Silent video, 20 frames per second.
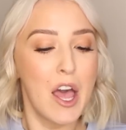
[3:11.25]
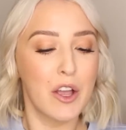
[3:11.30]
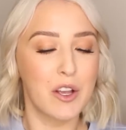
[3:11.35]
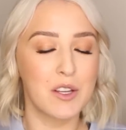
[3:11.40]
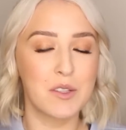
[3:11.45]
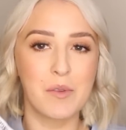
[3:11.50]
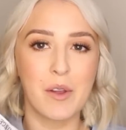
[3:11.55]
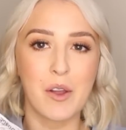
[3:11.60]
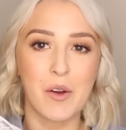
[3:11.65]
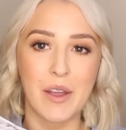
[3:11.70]

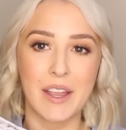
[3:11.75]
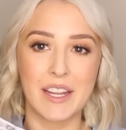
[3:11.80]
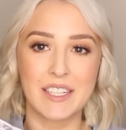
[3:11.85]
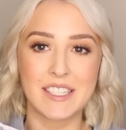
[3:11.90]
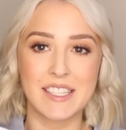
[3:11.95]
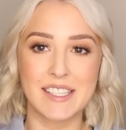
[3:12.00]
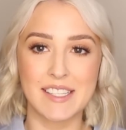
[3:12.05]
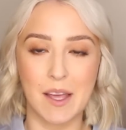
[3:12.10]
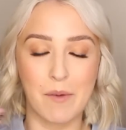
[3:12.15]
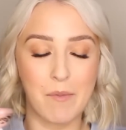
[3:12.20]
Because we're going
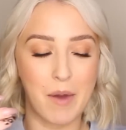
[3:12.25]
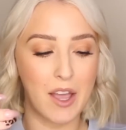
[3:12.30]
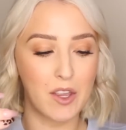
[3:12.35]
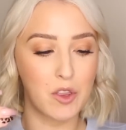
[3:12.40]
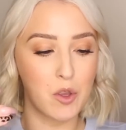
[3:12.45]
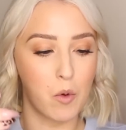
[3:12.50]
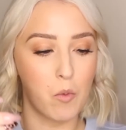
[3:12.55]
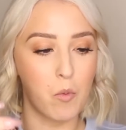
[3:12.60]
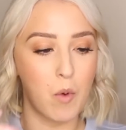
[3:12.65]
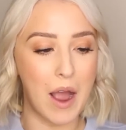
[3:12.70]
into summer, I
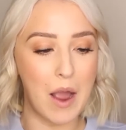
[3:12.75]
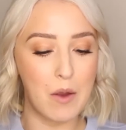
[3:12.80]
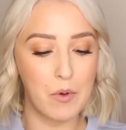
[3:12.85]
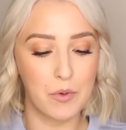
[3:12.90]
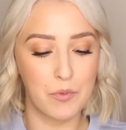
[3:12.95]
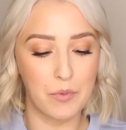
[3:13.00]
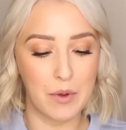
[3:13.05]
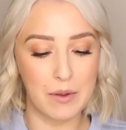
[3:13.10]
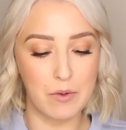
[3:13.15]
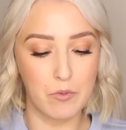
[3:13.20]
thought white
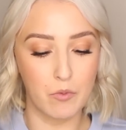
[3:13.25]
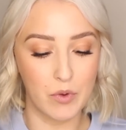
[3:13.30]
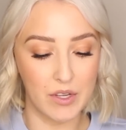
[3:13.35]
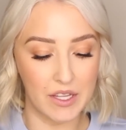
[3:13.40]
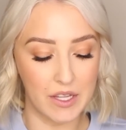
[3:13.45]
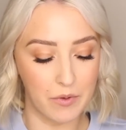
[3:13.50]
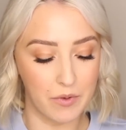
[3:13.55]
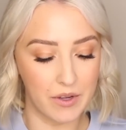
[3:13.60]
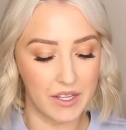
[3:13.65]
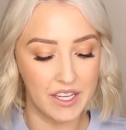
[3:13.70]
would be
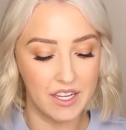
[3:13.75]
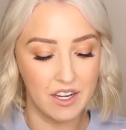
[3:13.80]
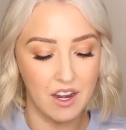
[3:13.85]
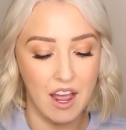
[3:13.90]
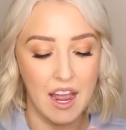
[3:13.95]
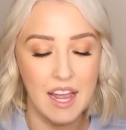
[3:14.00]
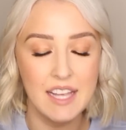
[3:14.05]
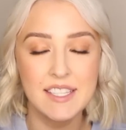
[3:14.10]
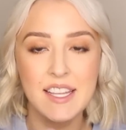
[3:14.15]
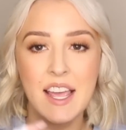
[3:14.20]
really, really
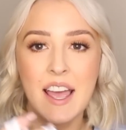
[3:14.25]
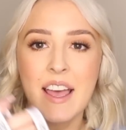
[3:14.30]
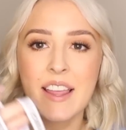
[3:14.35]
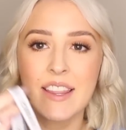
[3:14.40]
nice.